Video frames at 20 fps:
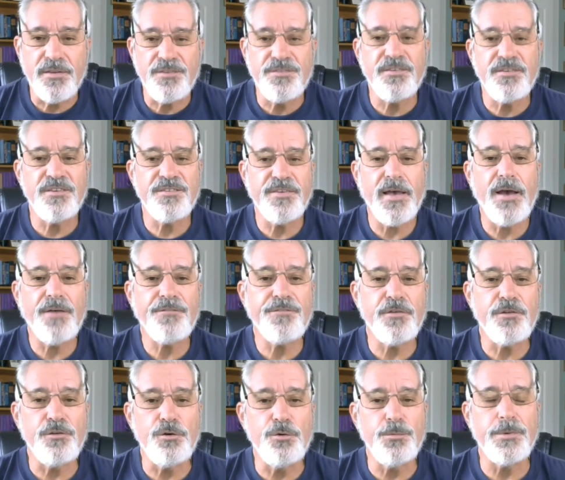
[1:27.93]
does this have
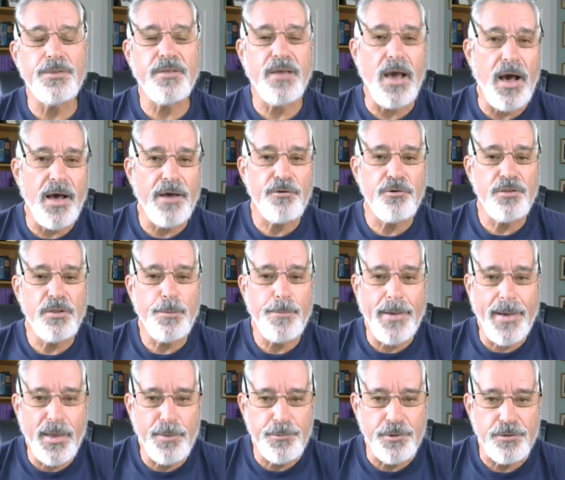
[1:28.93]
to do with God or the
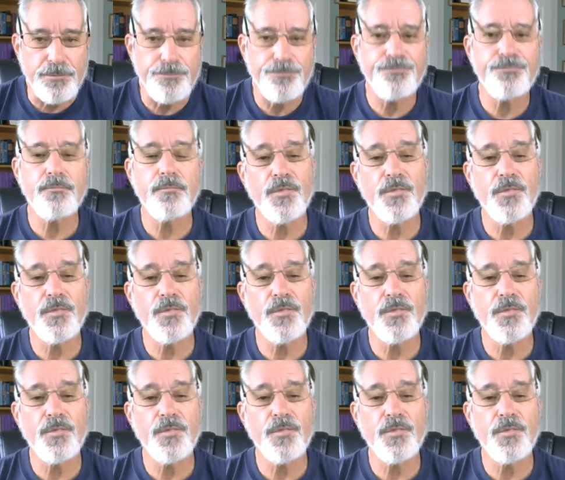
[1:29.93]
Bible?